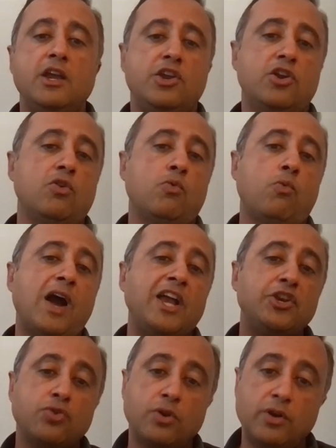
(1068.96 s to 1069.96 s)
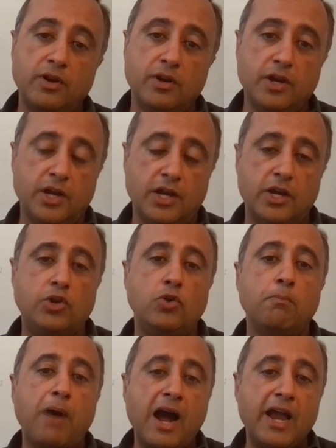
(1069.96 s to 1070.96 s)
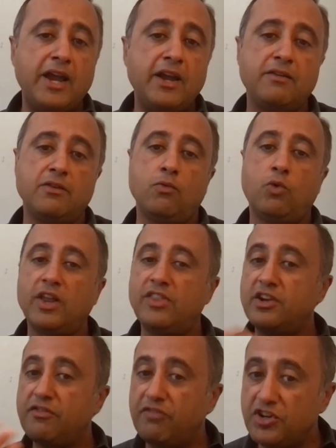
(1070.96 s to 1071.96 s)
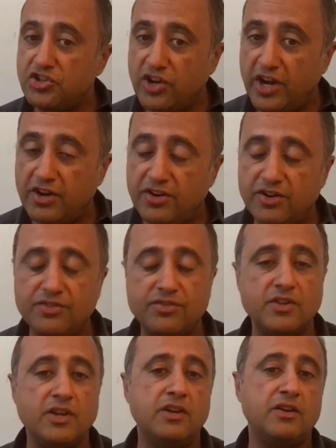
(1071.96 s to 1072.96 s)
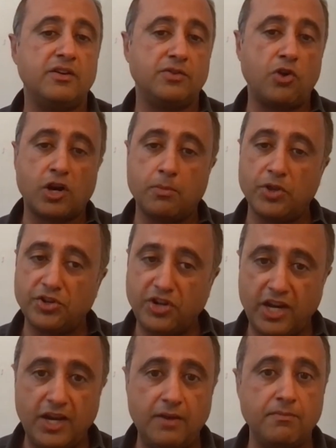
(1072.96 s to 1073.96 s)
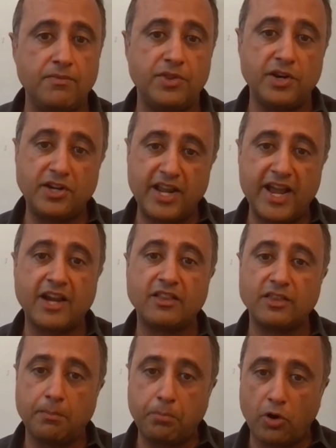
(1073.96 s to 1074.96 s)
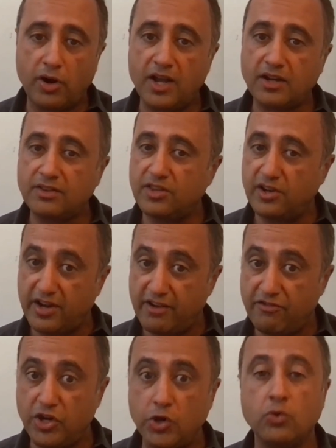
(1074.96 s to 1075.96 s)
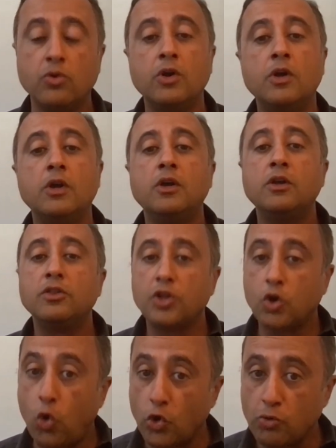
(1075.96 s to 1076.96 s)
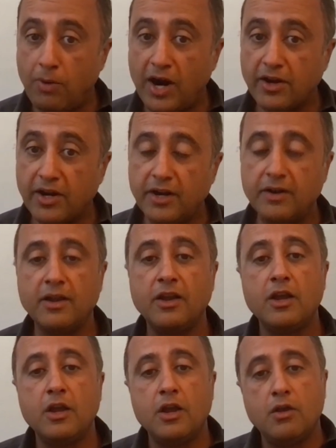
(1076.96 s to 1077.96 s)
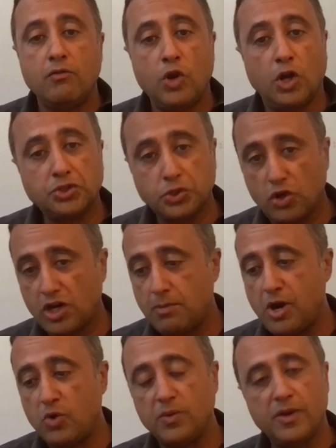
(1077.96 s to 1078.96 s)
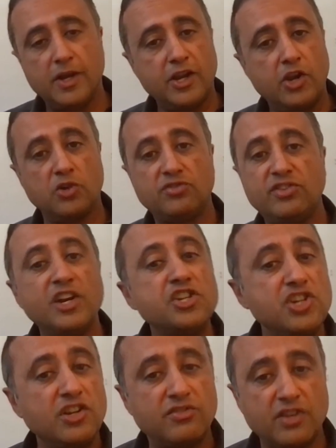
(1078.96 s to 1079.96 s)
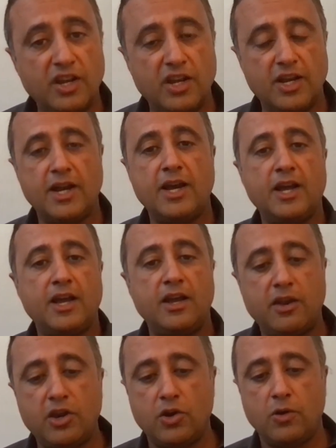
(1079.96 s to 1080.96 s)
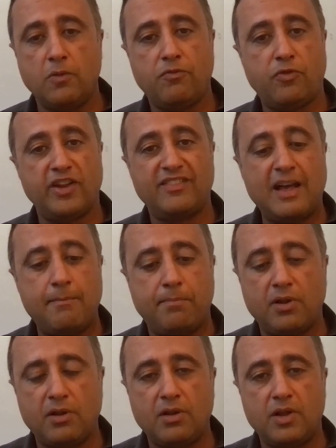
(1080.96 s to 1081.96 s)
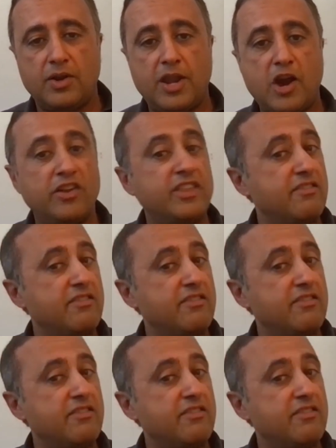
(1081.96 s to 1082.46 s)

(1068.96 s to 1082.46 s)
why should you buy it? What are the differentiators? Talk about the team, the tech, the product, the revenue, the go-to-market. We also talk about, synergies. For example, now that